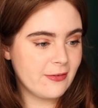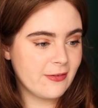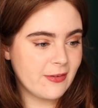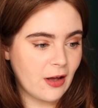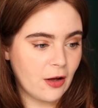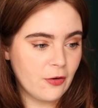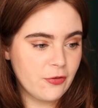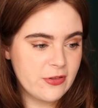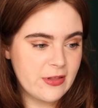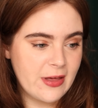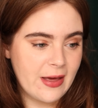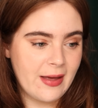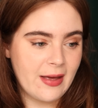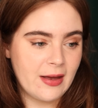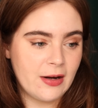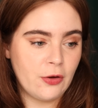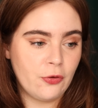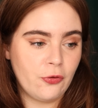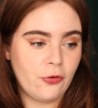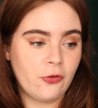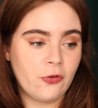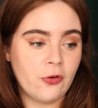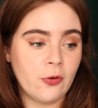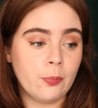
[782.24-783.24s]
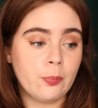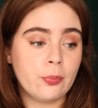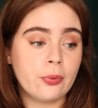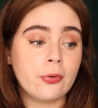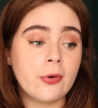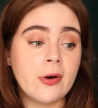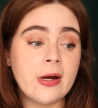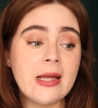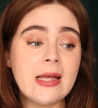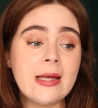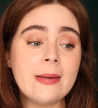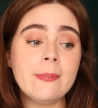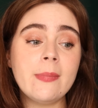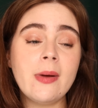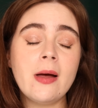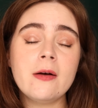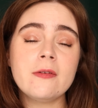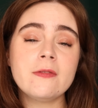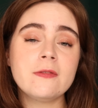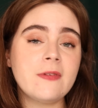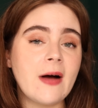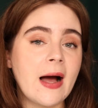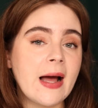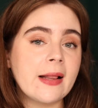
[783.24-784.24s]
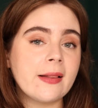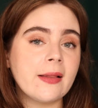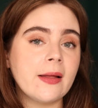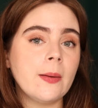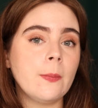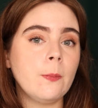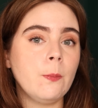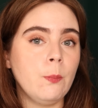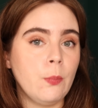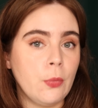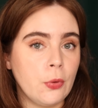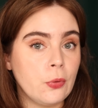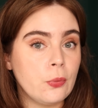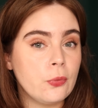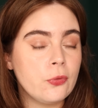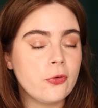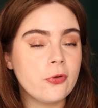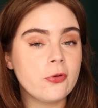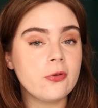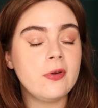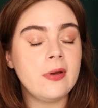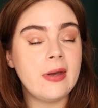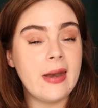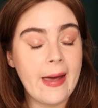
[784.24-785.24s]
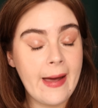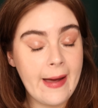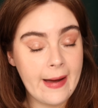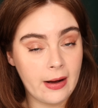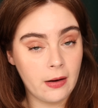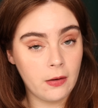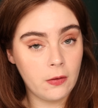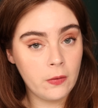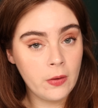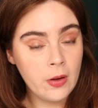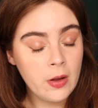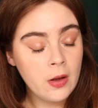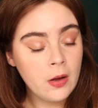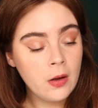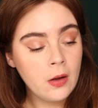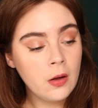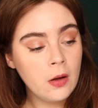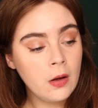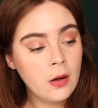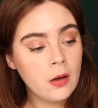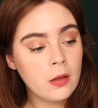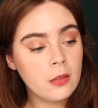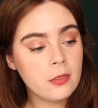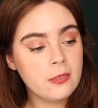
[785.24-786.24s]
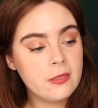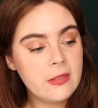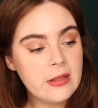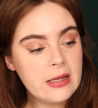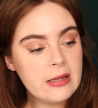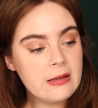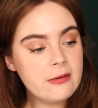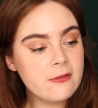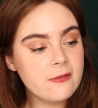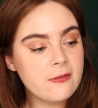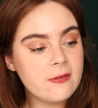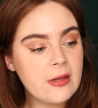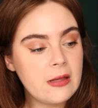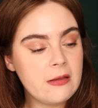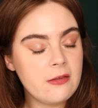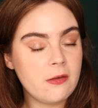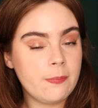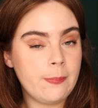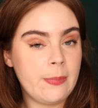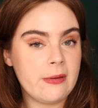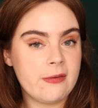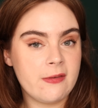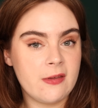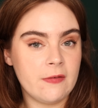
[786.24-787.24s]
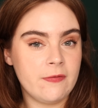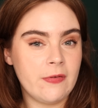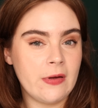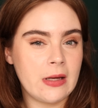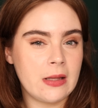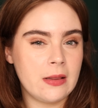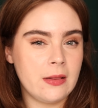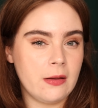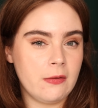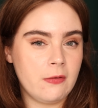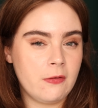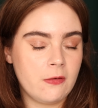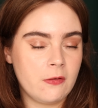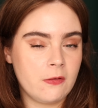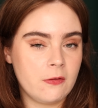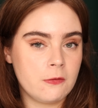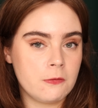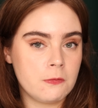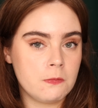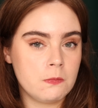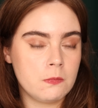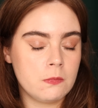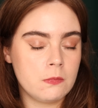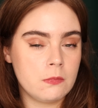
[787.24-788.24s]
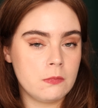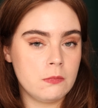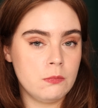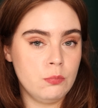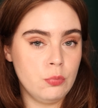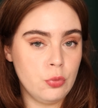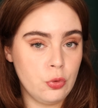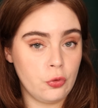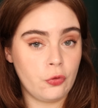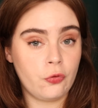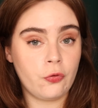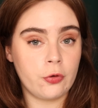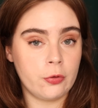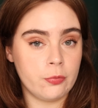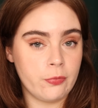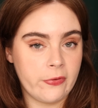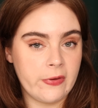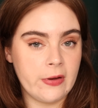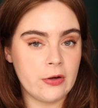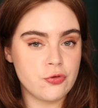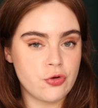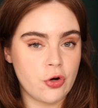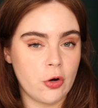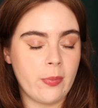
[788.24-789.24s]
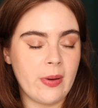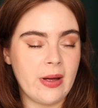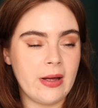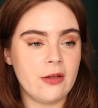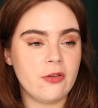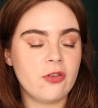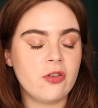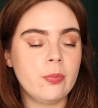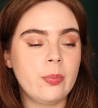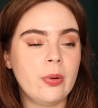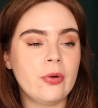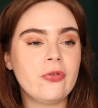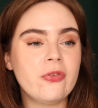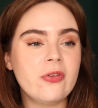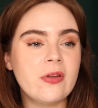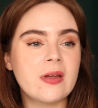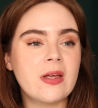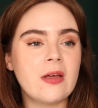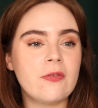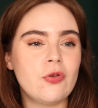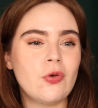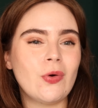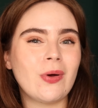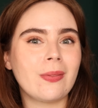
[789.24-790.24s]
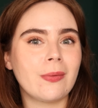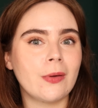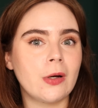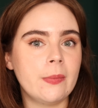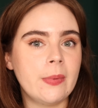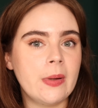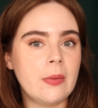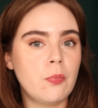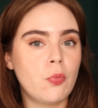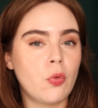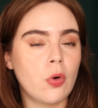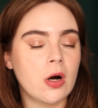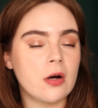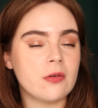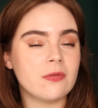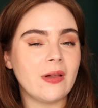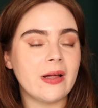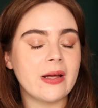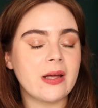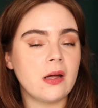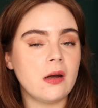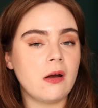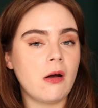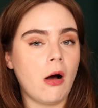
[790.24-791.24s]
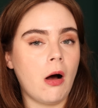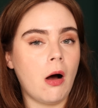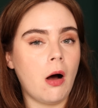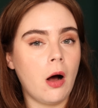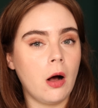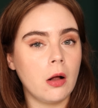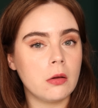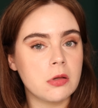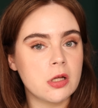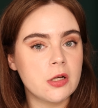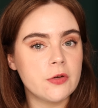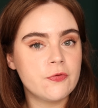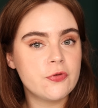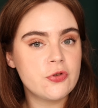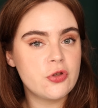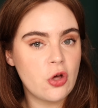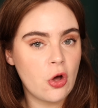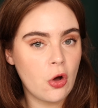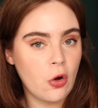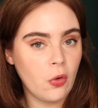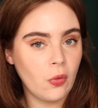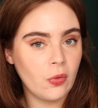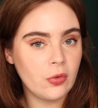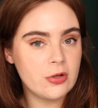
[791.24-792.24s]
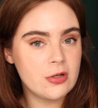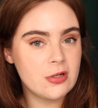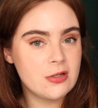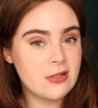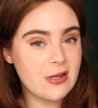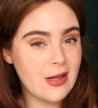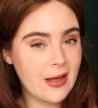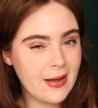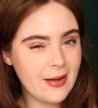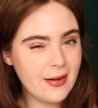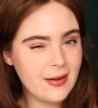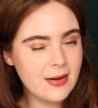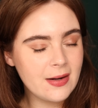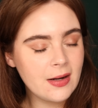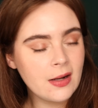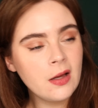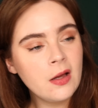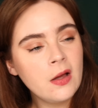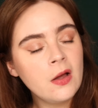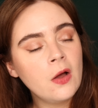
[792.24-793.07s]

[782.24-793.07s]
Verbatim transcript: Self Tan Supreme Violet Mousse. Now, this in specific, this mousse from San Tropez is supposed to give you a little bit more of like an olive toned tan,